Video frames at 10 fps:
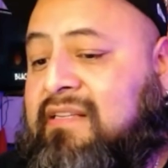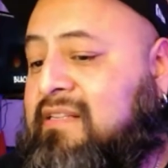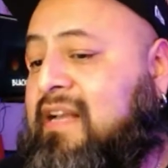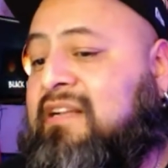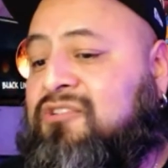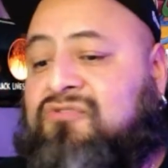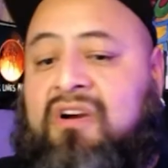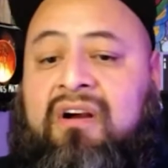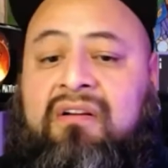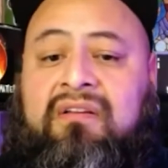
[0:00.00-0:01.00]
I, I can
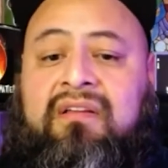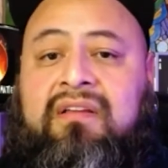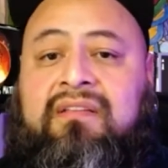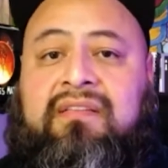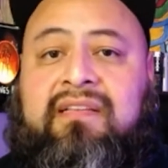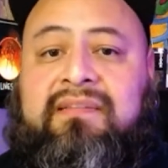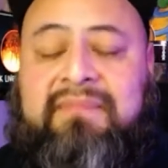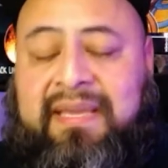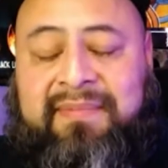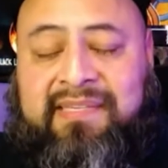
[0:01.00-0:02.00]
draw doesn't
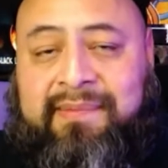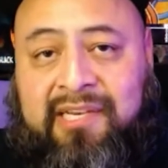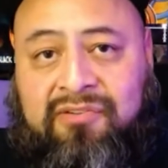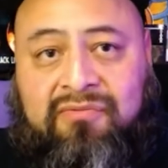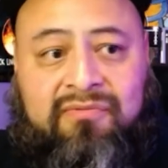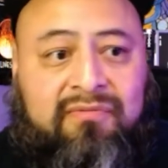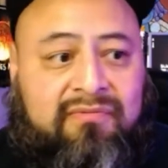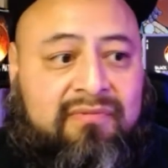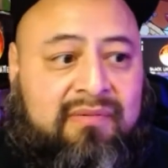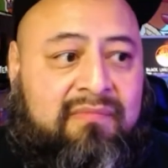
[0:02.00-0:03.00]
make me special.
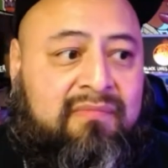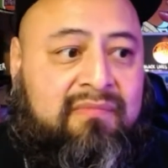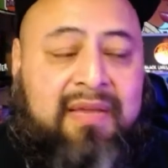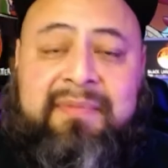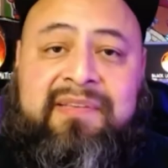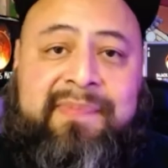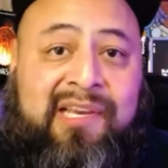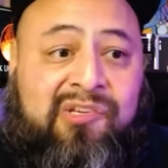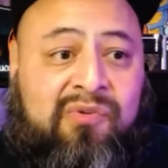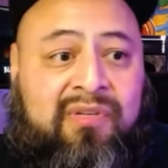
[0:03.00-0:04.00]
It made me
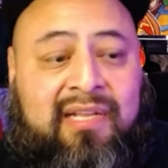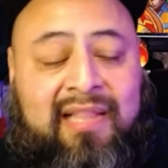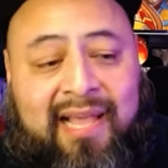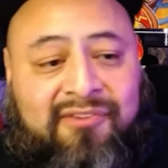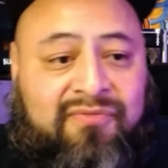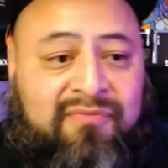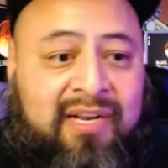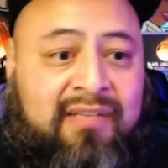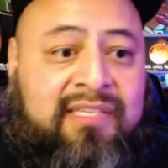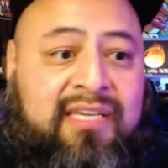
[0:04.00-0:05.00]
special in the classroom when
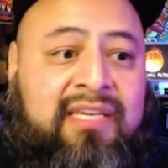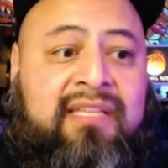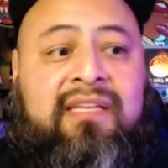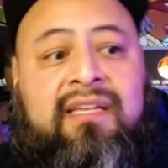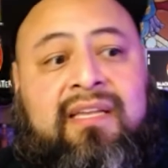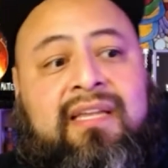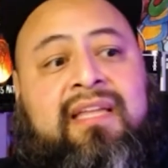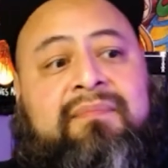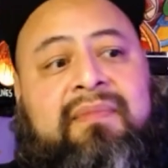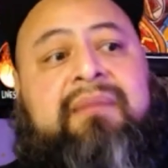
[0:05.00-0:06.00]
I was a kid.
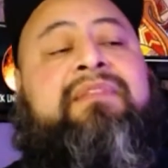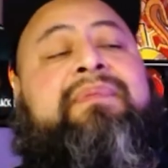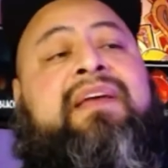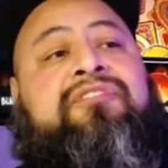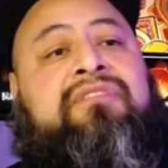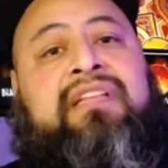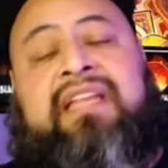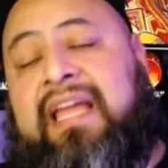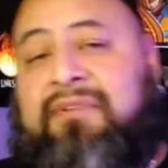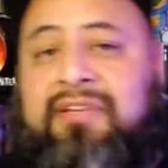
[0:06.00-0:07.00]
made me special in the
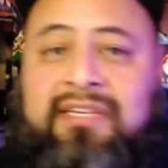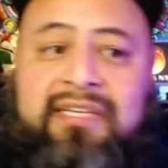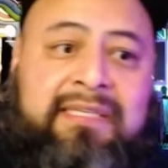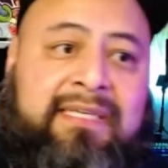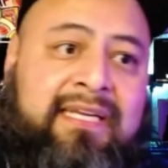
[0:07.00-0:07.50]
neighborhood.